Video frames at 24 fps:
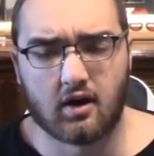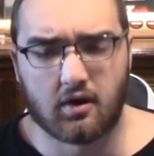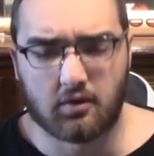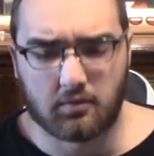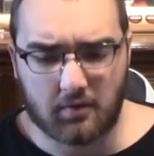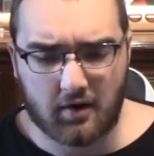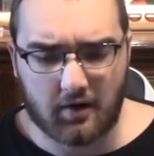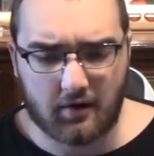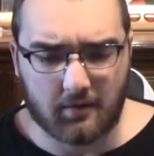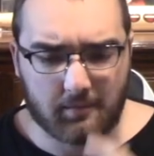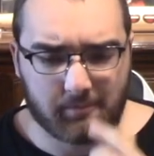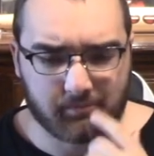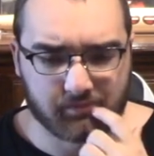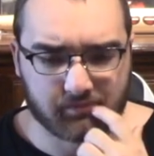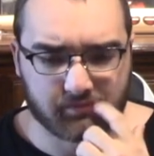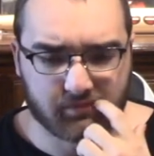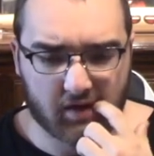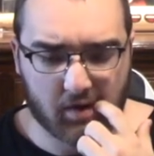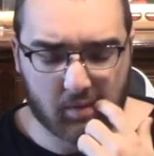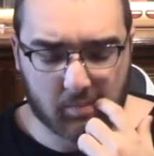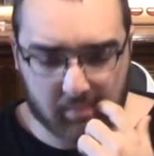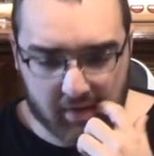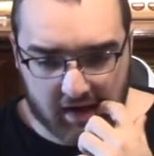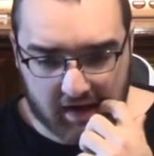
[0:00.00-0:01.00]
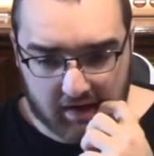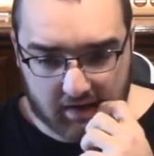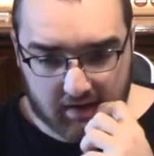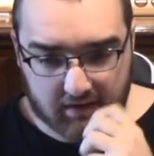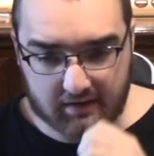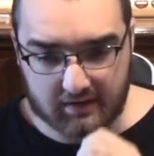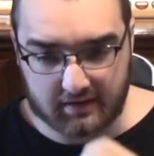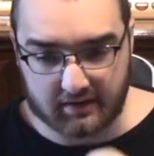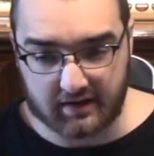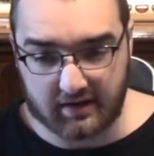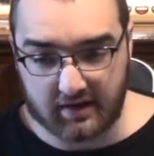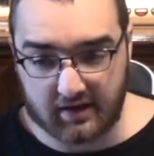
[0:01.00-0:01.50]
Well,
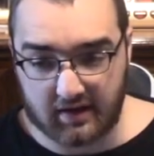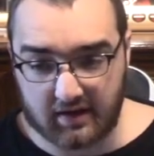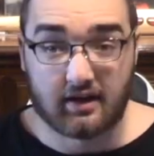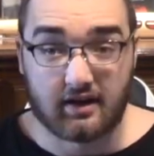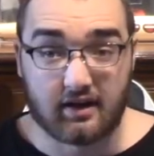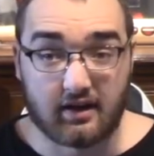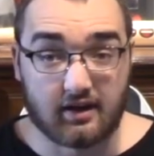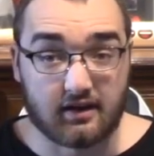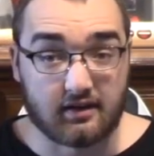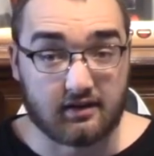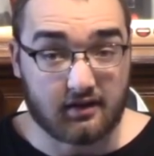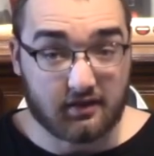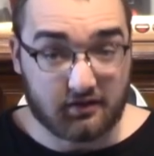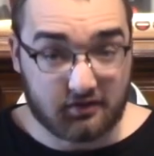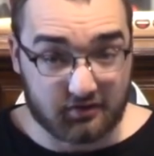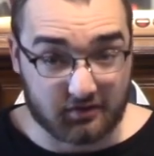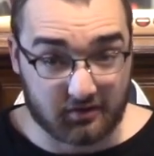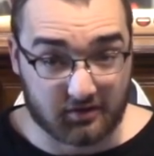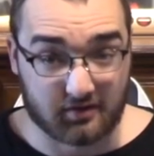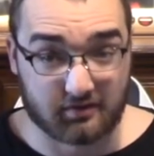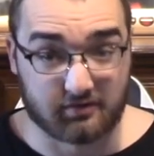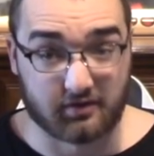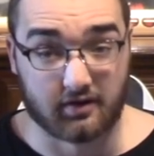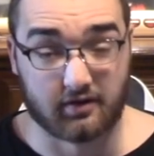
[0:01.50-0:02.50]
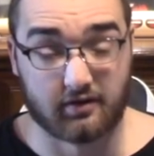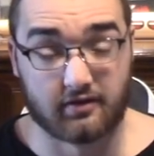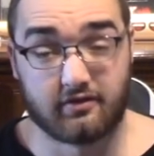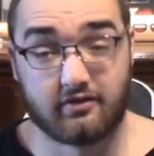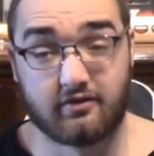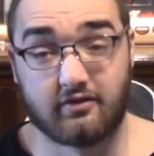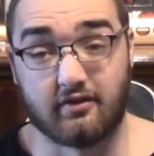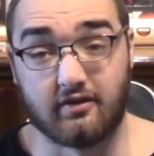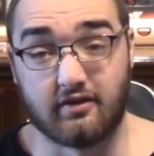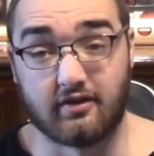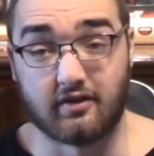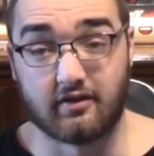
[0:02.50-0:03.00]
apparently, in this
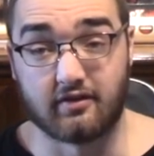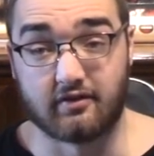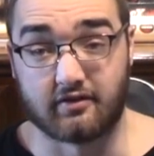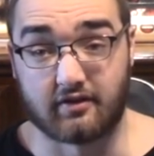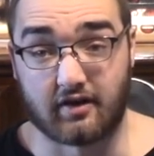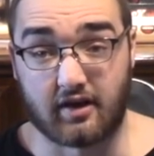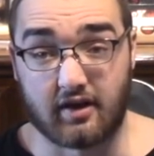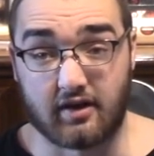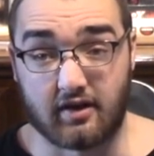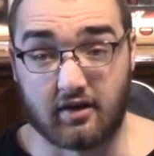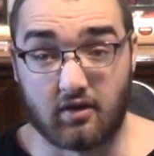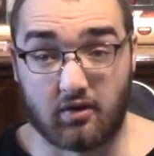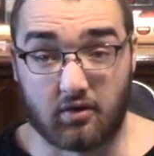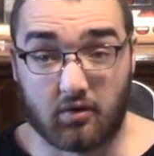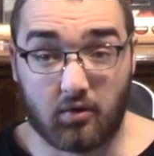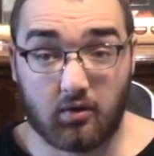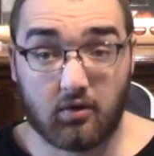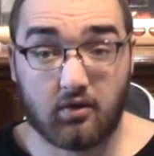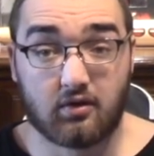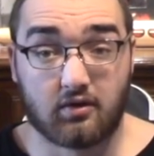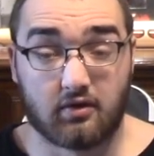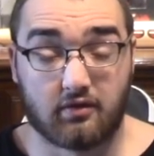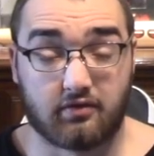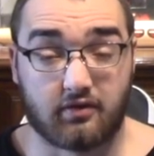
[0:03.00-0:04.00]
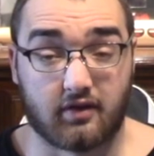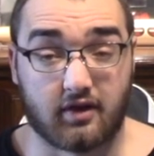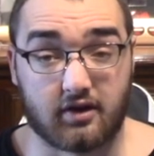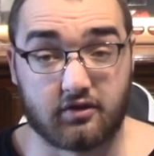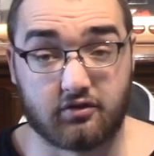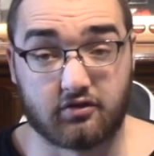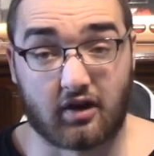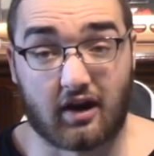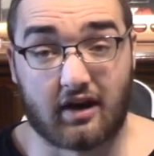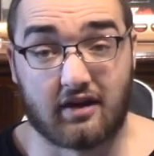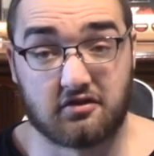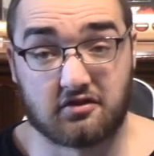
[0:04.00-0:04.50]
universe, there's a horror
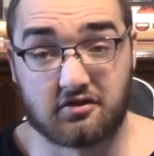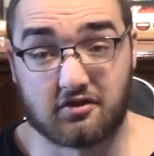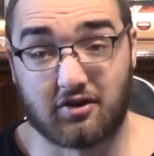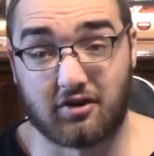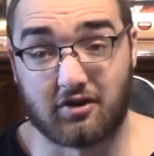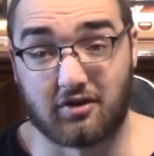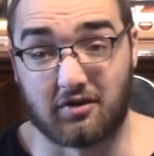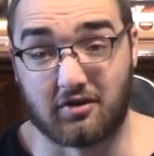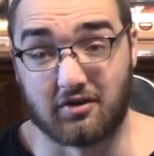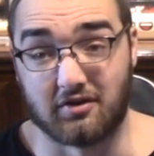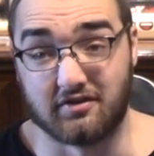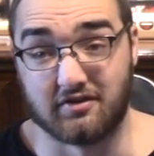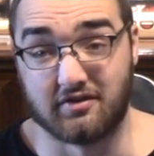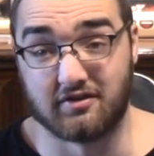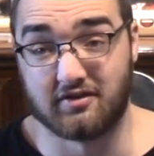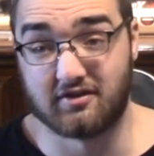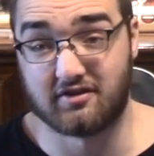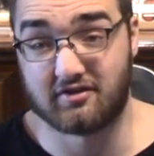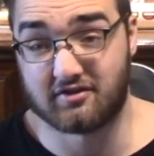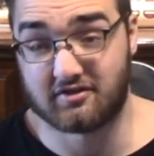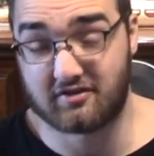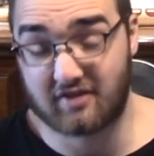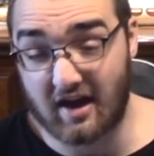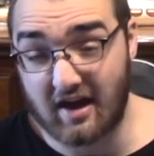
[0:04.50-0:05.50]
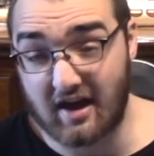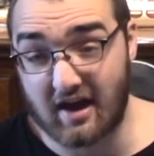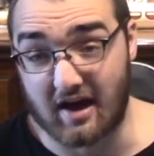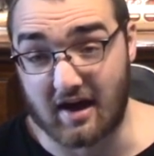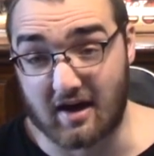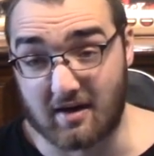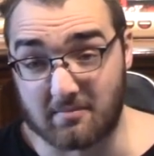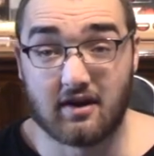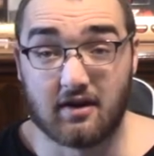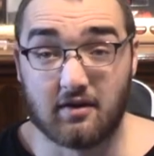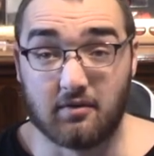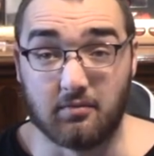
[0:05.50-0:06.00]
franchise called
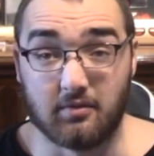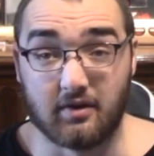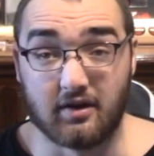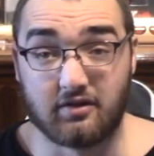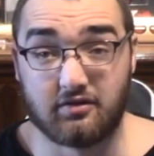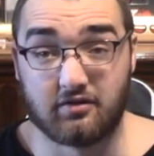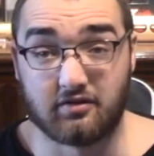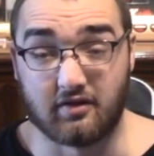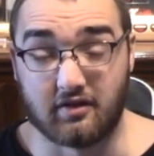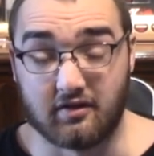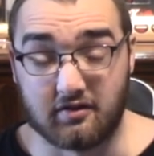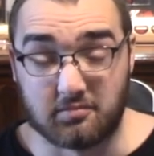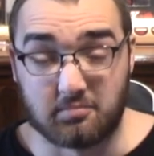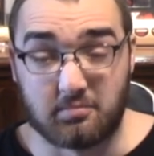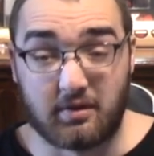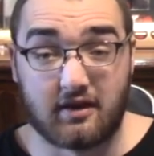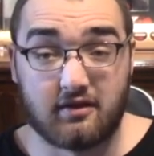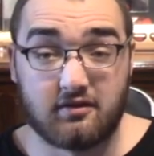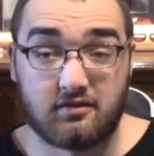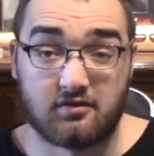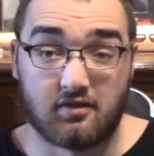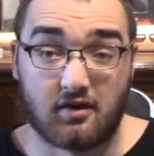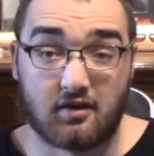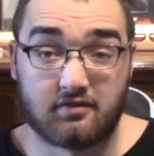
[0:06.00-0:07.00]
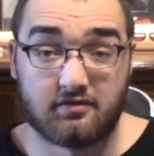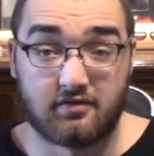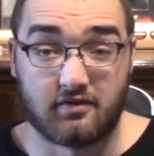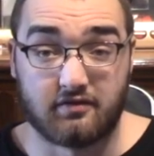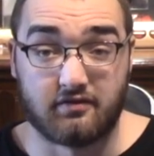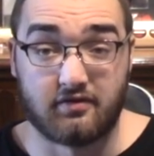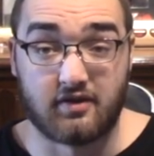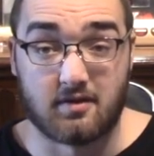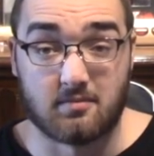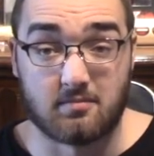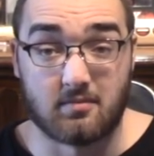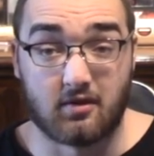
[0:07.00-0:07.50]
Stab, which is based off
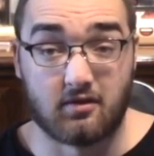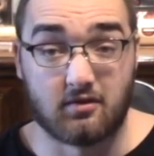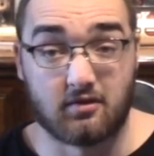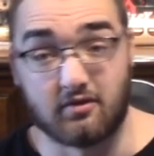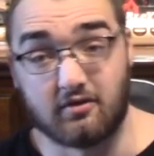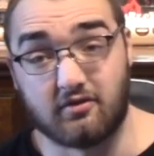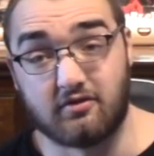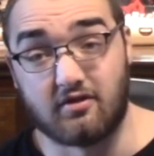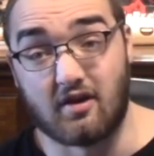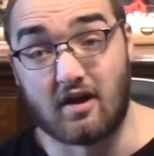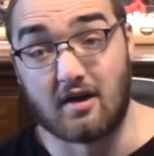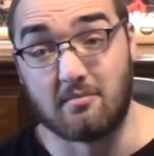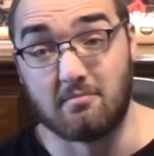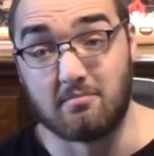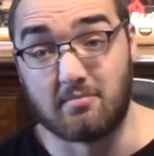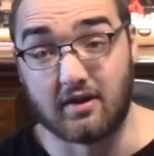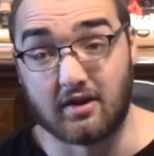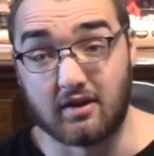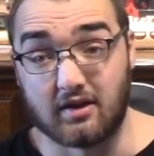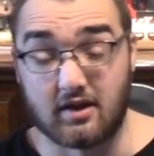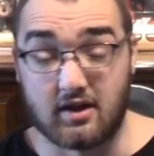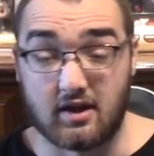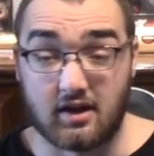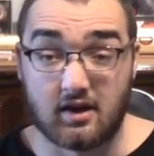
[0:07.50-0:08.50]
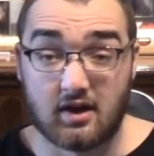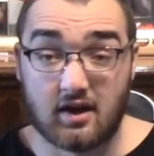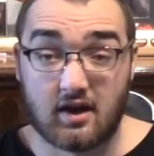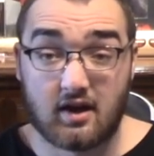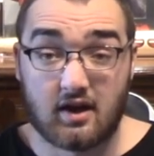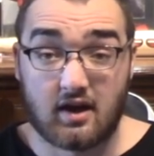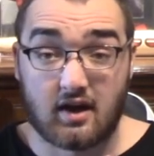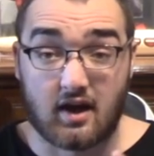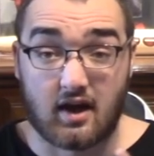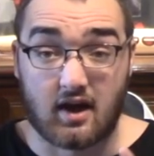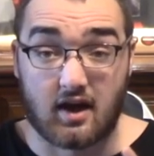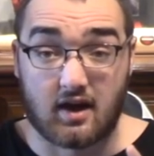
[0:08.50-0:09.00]
of the murders that Billy
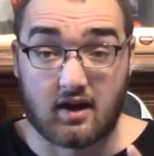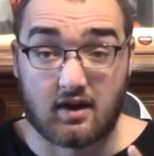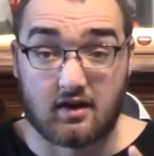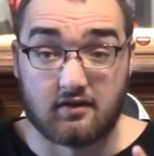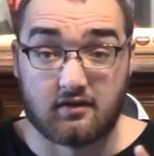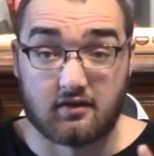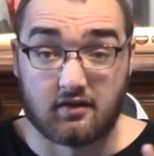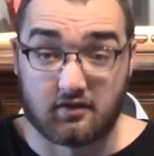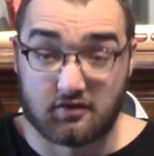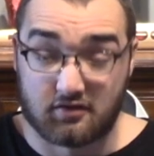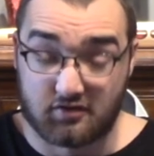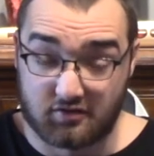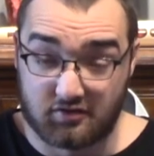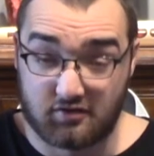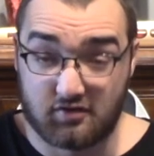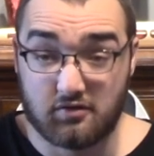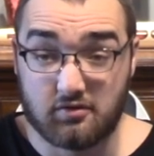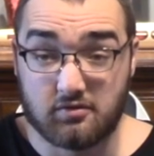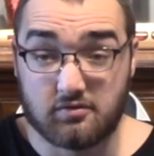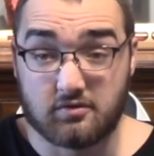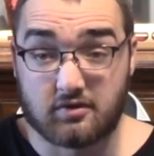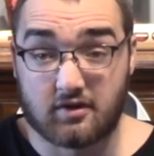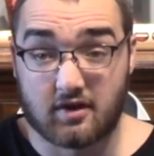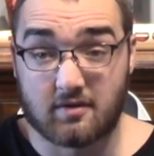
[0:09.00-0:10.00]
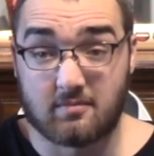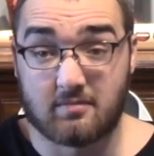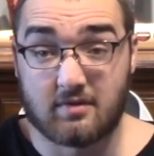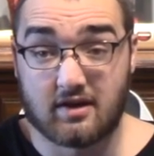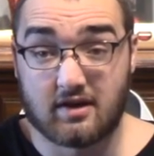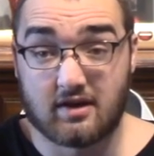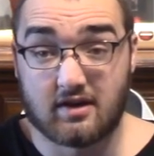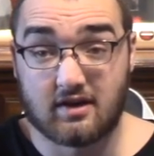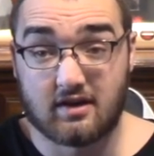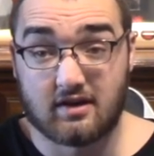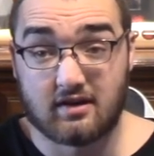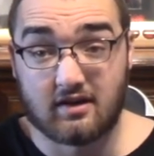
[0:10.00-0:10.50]
and Stu
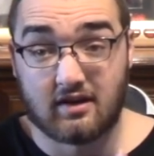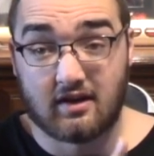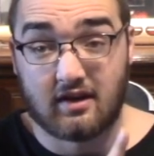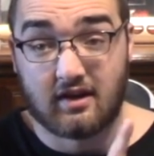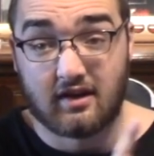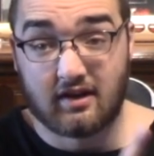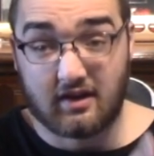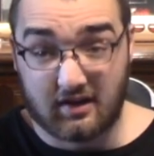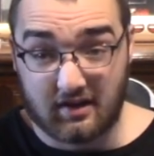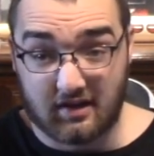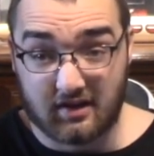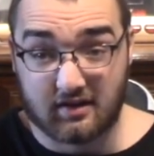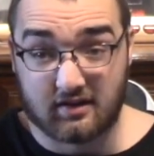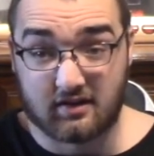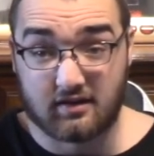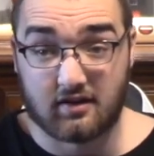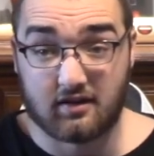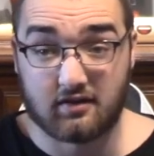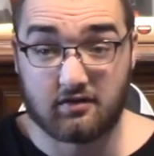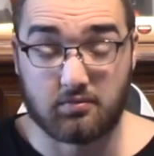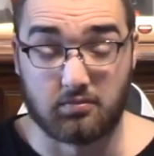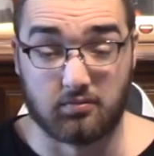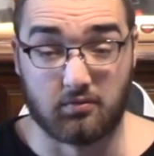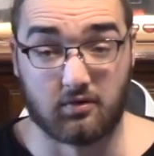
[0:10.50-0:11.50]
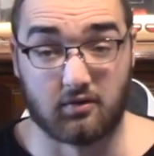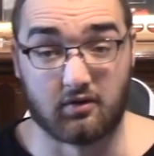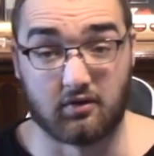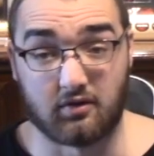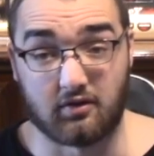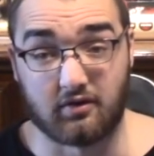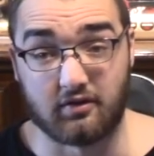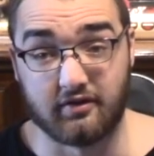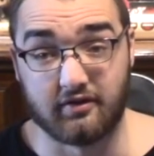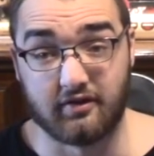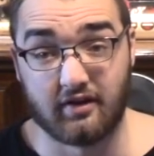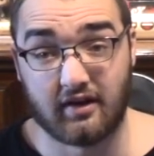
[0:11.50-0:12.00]
committed in this
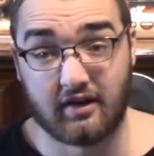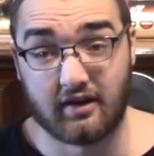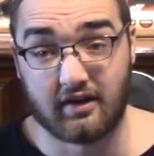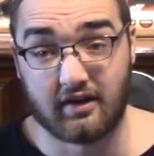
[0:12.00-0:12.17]
world